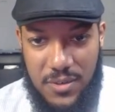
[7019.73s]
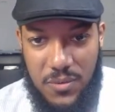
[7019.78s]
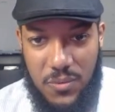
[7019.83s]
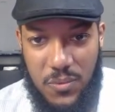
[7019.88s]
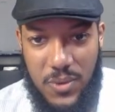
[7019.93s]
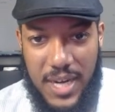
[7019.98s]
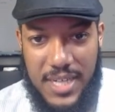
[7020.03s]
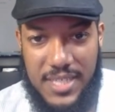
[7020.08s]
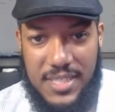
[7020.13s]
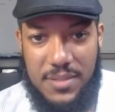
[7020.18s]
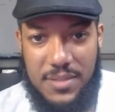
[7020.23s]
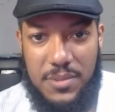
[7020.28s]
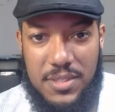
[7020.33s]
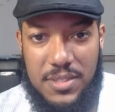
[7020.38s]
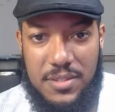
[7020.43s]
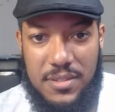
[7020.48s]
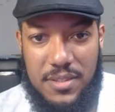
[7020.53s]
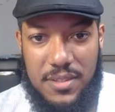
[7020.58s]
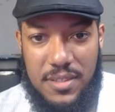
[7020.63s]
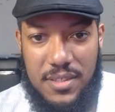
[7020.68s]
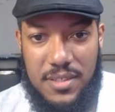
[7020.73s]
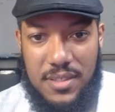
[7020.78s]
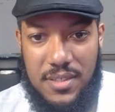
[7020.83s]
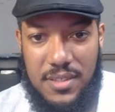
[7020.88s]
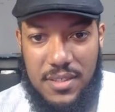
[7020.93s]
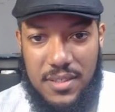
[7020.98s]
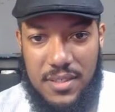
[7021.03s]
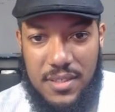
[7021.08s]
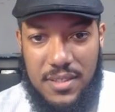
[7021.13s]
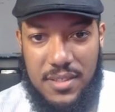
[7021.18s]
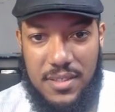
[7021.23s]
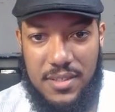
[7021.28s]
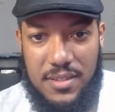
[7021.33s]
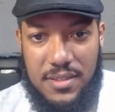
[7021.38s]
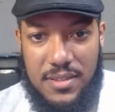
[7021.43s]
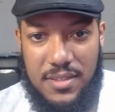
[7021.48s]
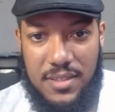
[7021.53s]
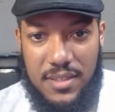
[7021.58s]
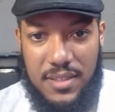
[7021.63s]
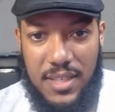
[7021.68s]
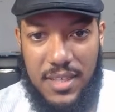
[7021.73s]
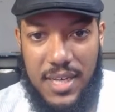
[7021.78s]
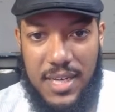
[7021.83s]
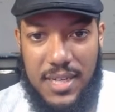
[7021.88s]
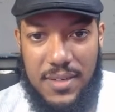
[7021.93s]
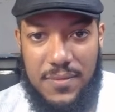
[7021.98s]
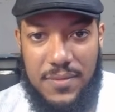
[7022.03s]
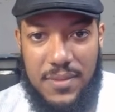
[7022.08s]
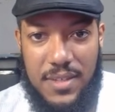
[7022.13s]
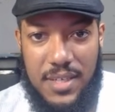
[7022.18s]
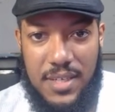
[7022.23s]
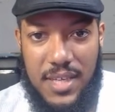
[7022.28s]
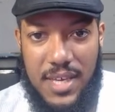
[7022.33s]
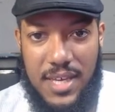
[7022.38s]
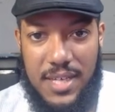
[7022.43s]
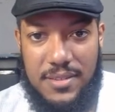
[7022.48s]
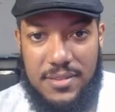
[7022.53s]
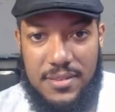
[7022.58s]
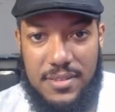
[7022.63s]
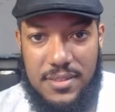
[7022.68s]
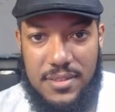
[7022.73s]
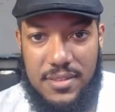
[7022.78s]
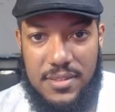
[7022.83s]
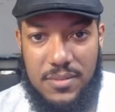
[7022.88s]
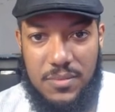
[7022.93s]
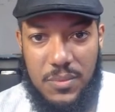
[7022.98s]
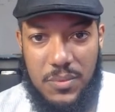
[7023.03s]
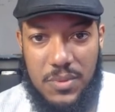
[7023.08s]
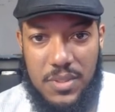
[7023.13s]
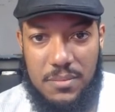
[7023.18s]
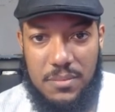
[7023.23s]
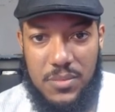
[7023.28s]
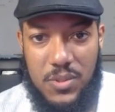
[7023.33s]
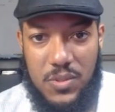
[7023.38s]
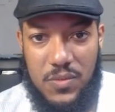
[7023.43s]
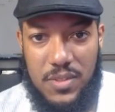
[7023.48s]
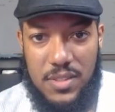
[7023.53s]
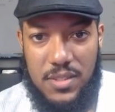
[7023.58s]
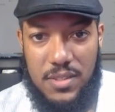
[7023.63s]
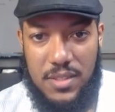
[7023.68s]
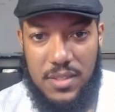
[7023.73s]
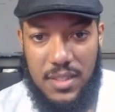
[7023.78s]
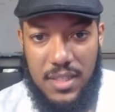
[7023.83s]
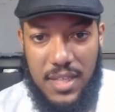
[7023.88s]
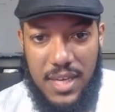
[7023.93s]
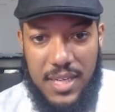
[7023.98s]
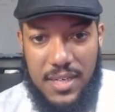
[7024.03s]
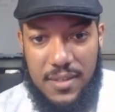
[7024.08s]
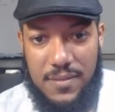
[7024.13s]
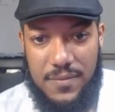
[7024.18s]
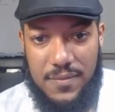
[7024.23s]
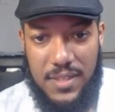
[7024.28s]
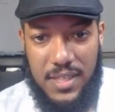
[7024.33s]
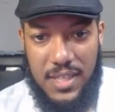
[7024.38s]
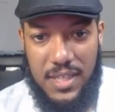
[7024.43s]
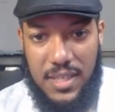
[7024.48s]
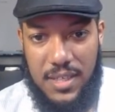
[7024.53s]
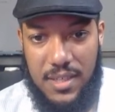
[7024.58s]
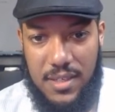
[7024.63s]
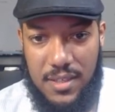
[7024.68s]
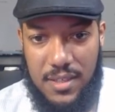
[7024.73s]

we actually to the line of the house. We want to move it to the line of the